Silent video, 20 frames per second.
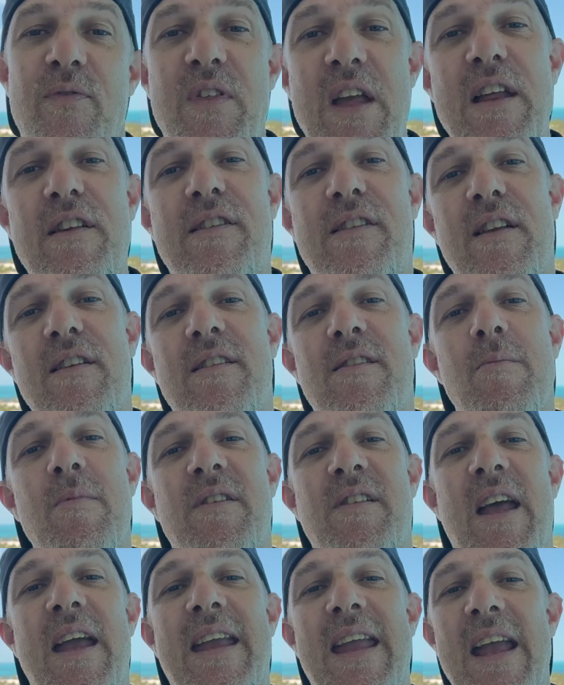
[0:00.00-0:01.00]
These systems
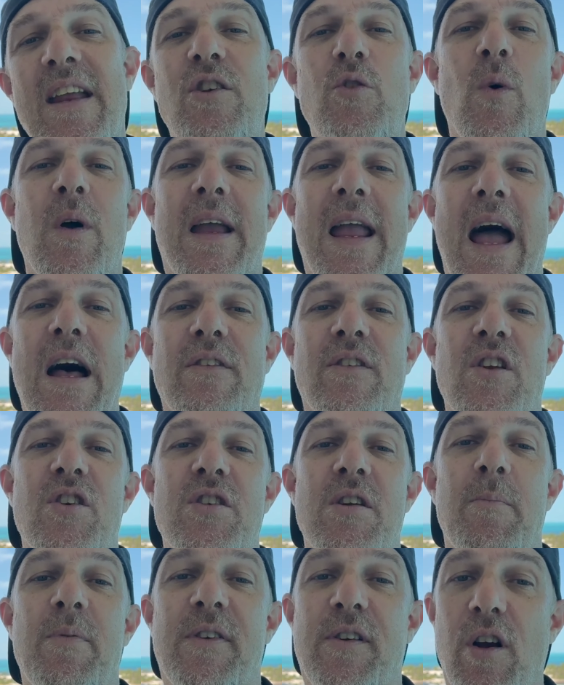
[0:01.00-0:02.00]
take into account the
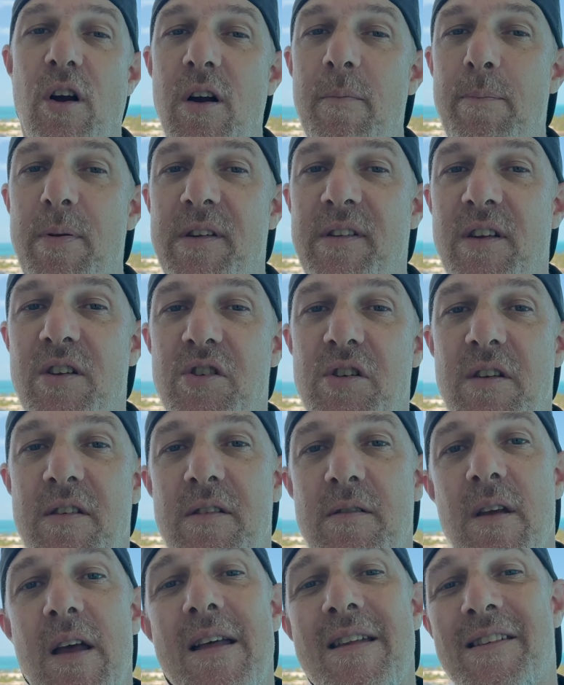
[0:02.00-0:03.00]
ship's current
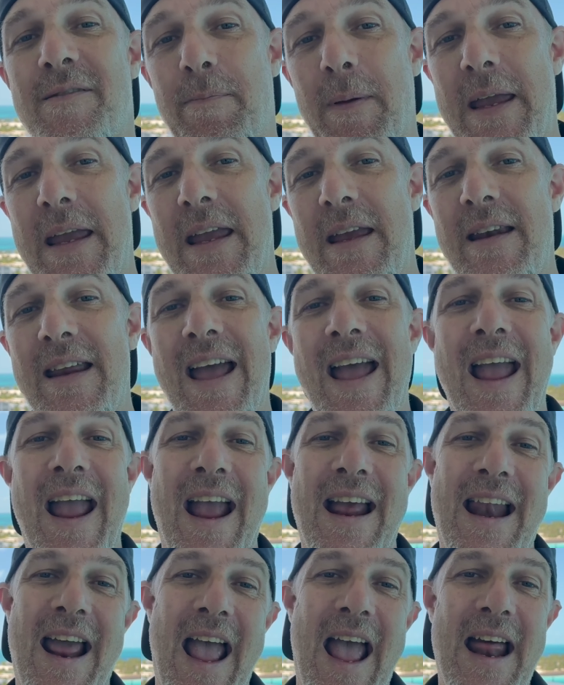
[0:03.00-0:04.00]
position, speed,
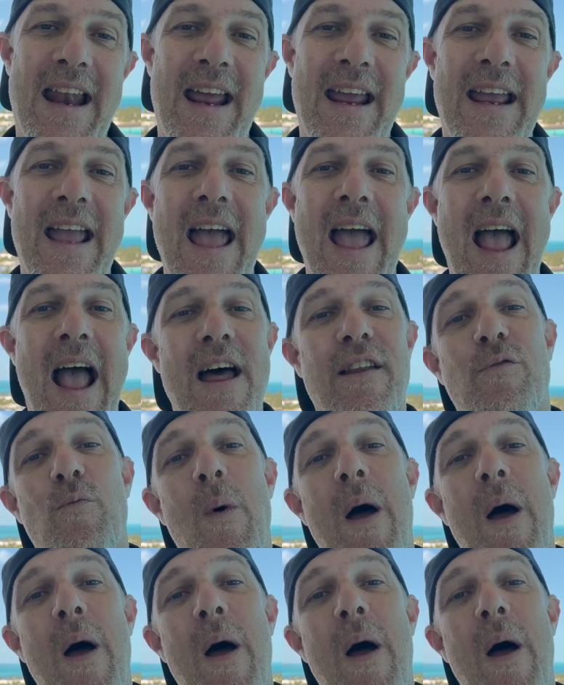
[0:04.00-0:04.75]
and heading, as